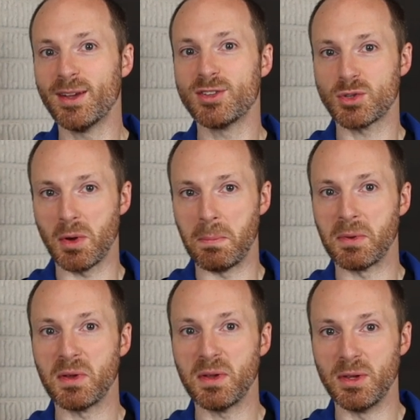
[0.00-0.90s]

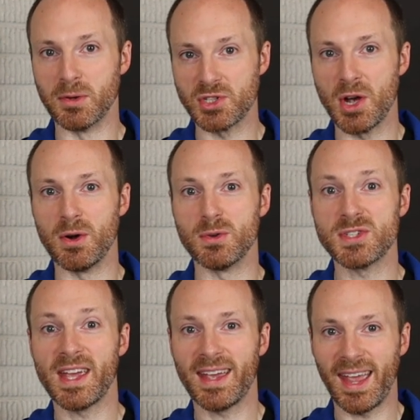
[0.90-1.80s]
script your
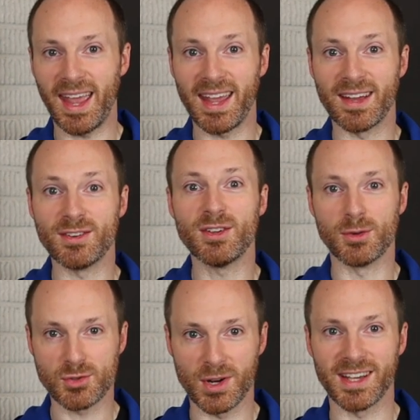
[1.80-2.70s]
shows and
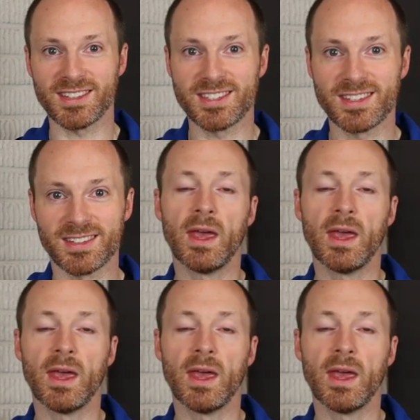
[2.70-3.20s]
your tricks.